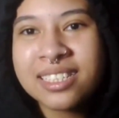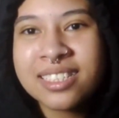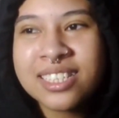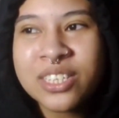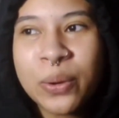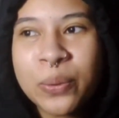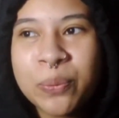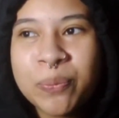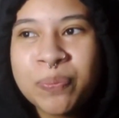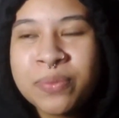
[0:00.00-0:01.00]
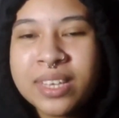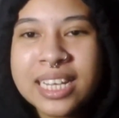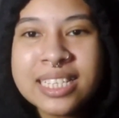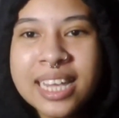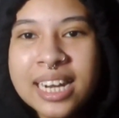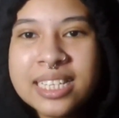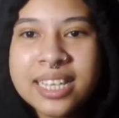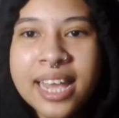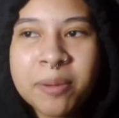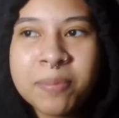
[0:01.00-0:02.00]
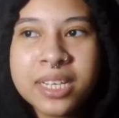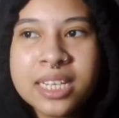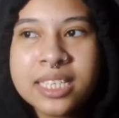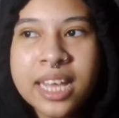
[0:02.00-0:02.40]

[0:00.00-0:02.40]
So it's kind of sad because